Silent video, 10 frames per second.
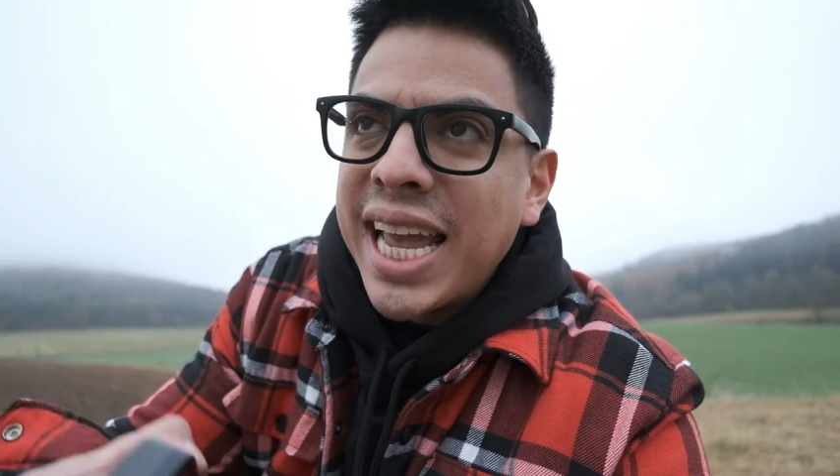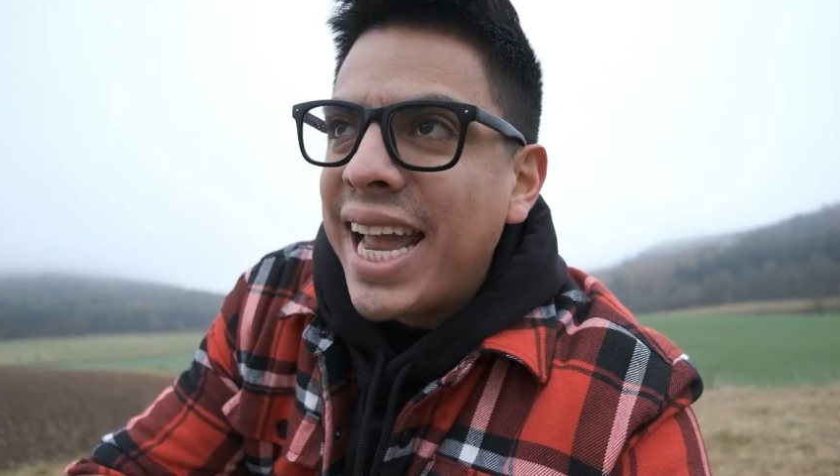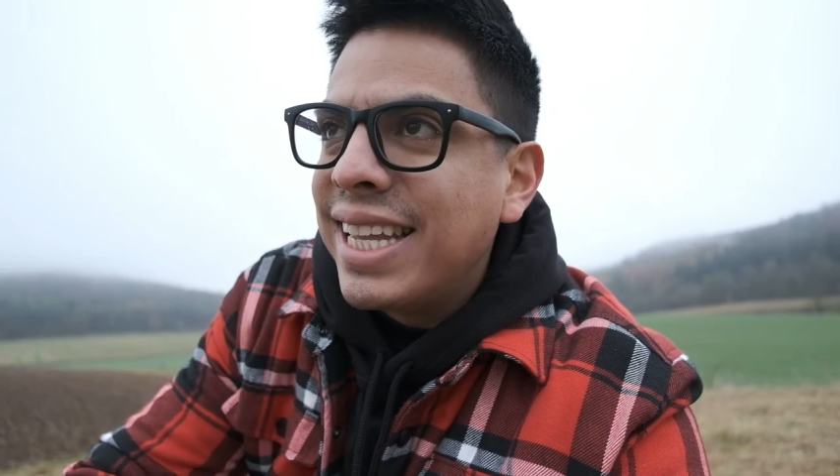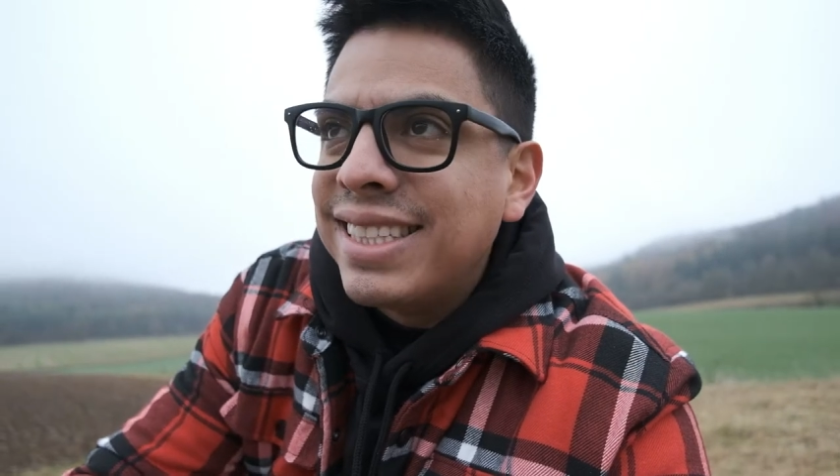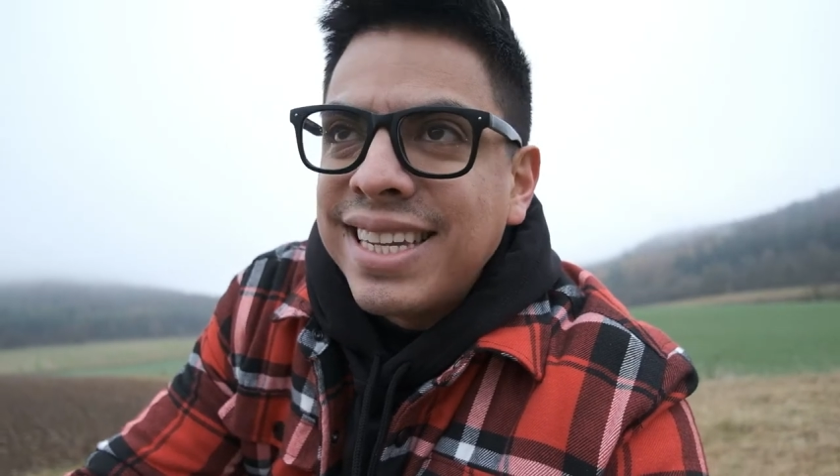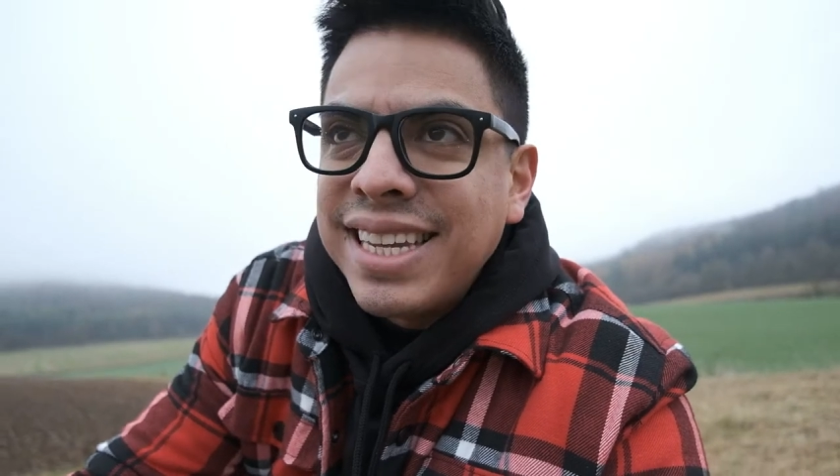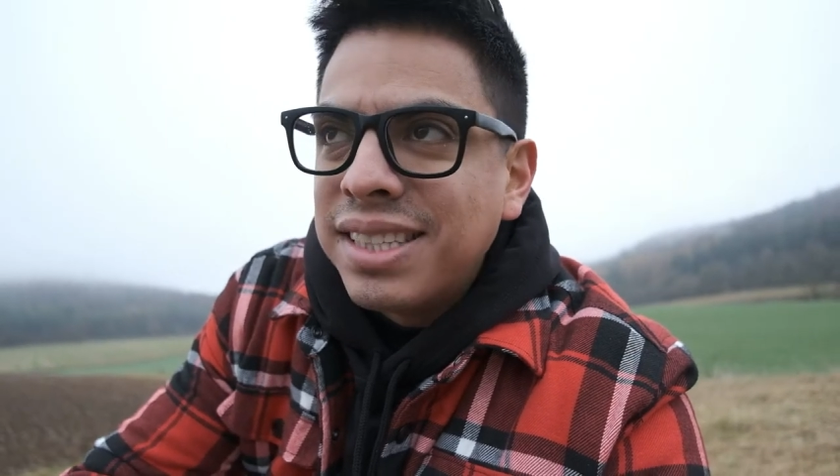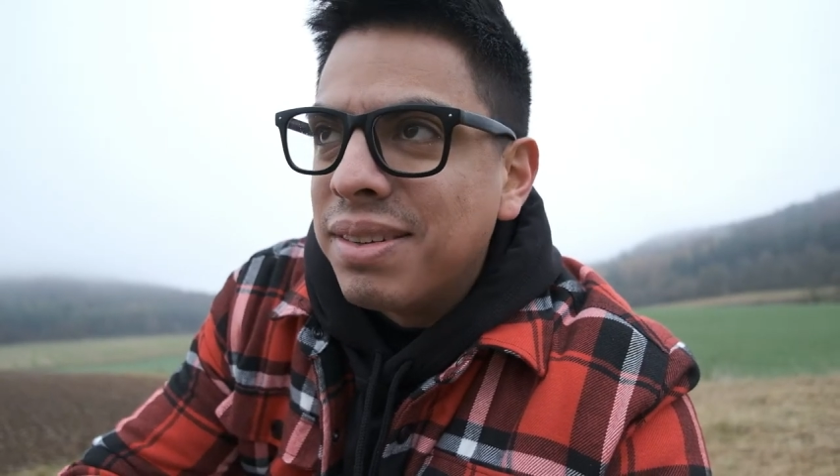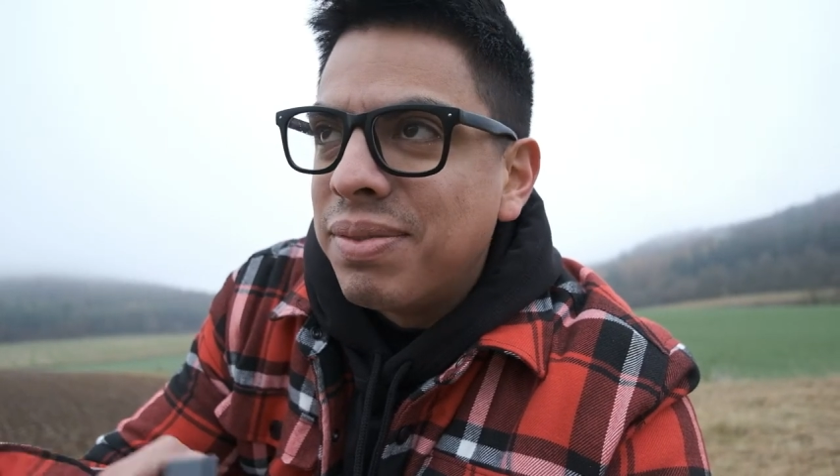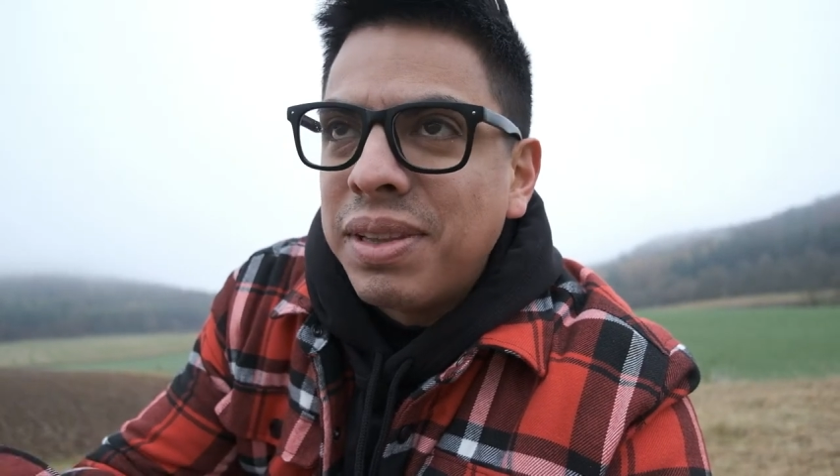
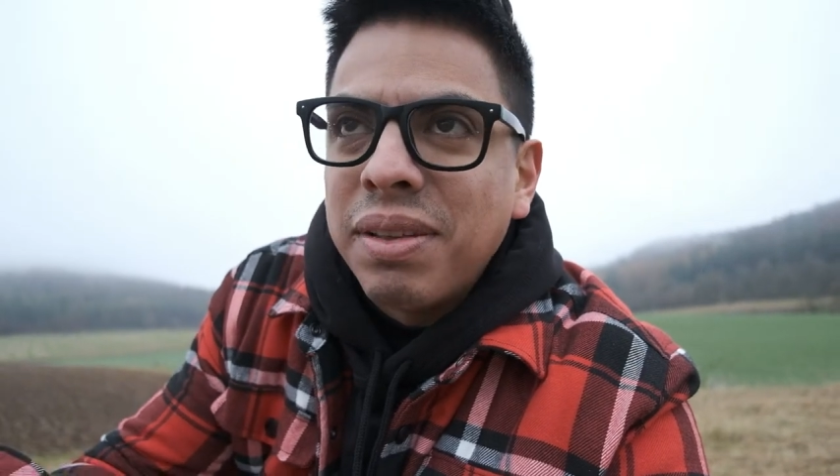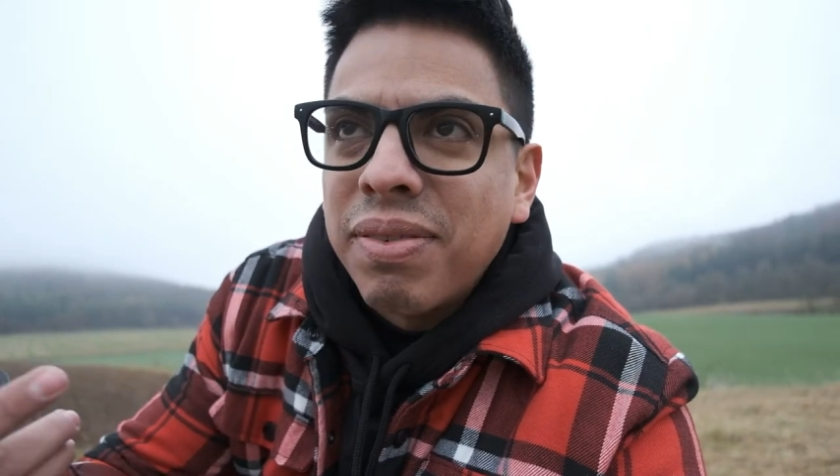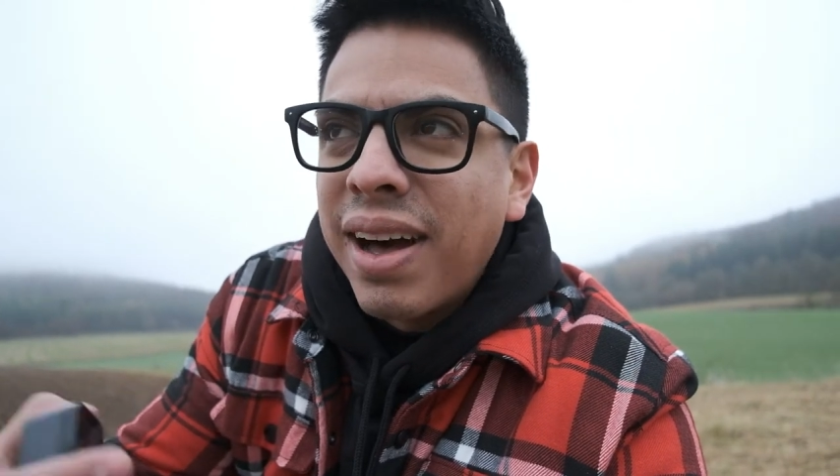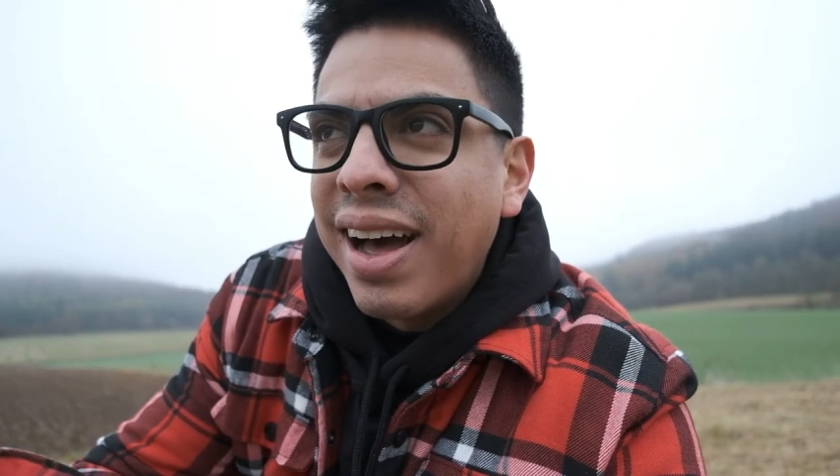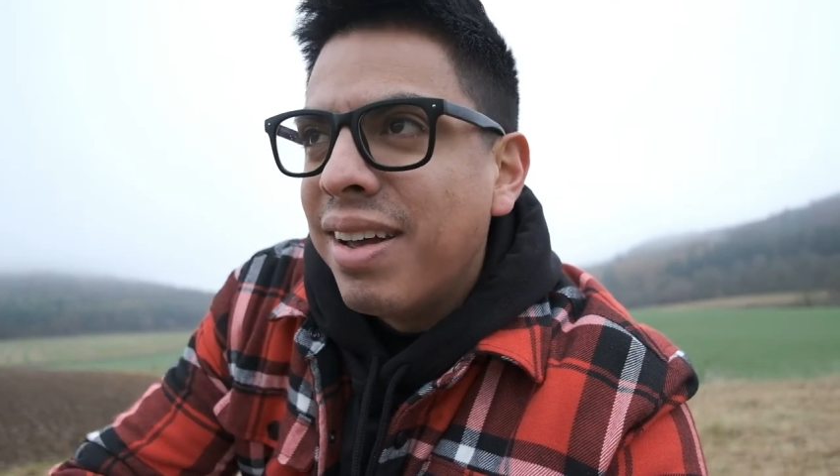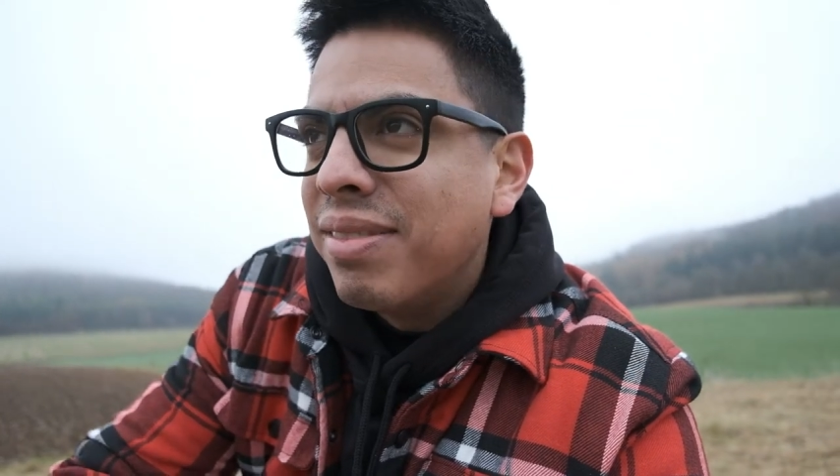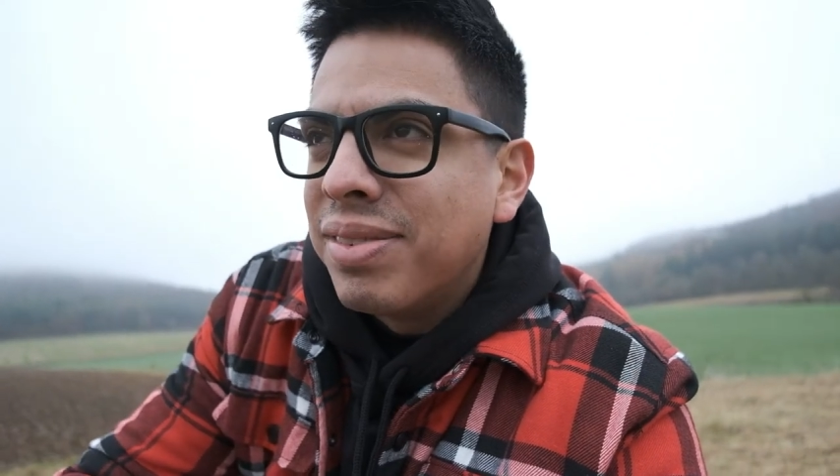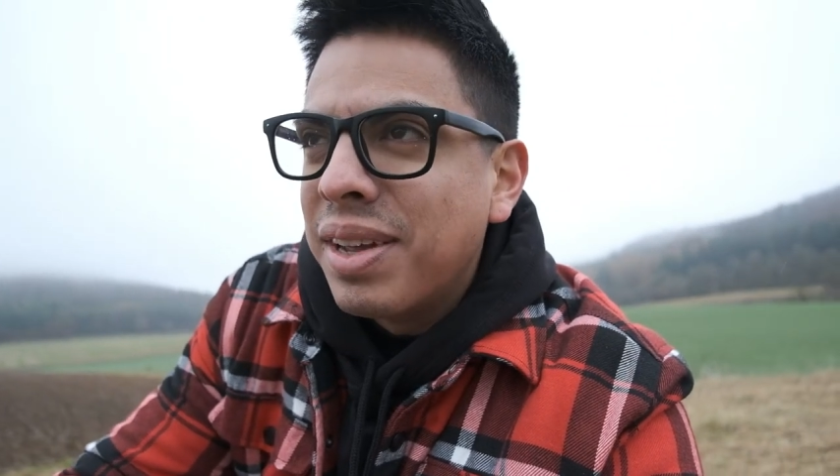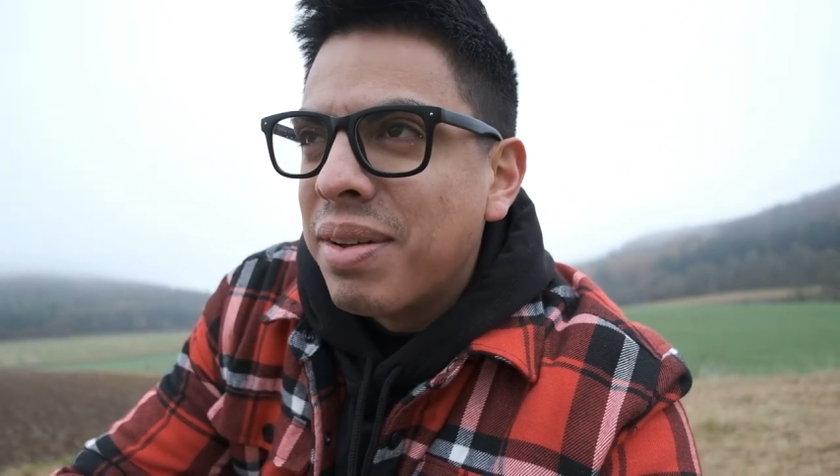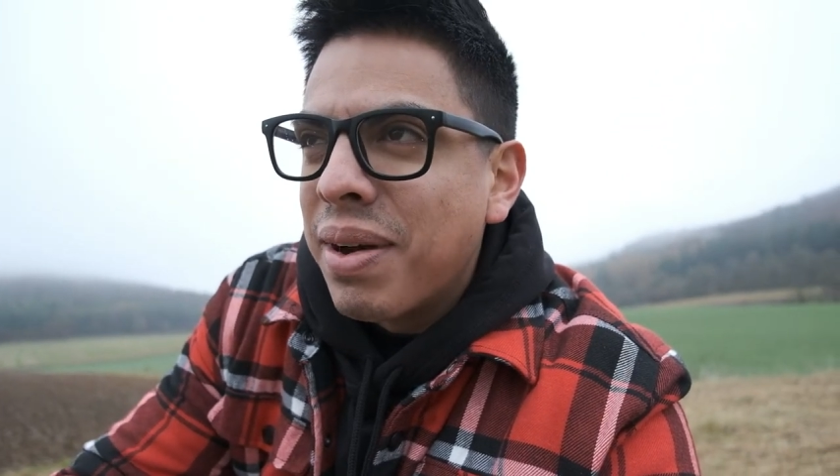
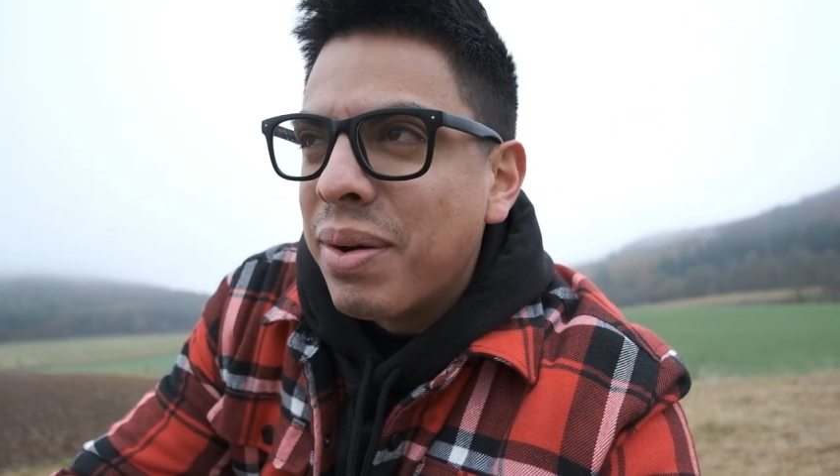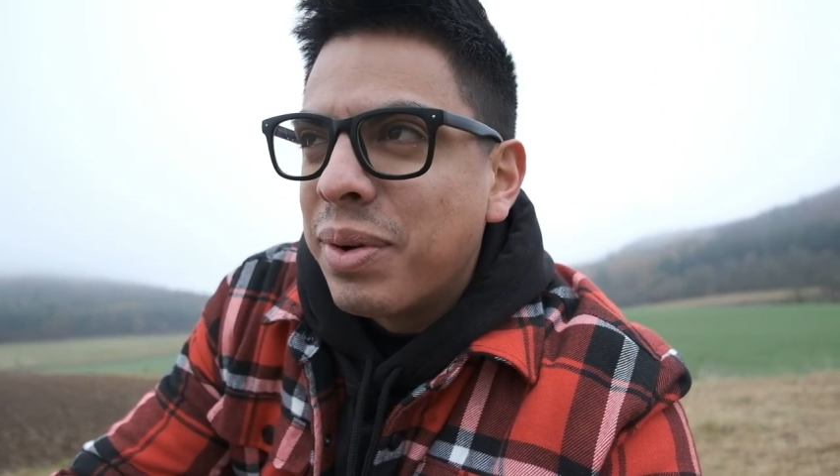18-55 if I